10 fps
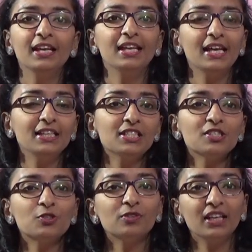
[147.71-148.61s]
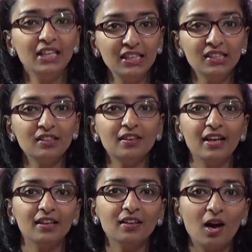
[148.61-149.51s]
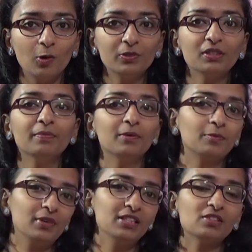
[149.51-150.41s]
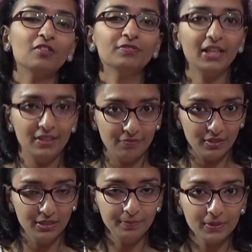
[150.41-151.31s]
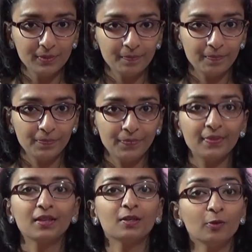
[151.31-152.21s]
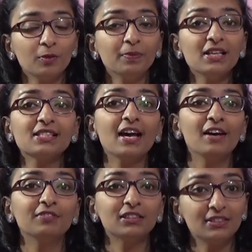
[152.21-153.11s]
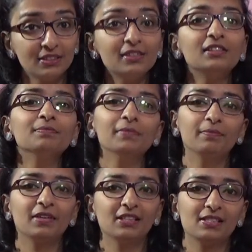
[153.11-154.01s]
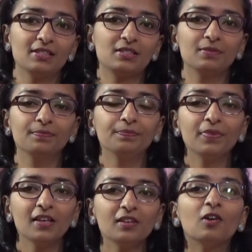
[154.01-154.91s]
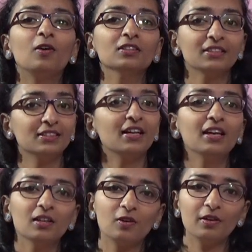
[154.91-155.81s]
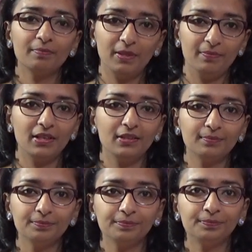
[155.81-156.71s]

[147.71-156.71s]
In addition to the inner and outer membranes of the envelope, chloroplasts have a third membrane system called the thylakoid membrane.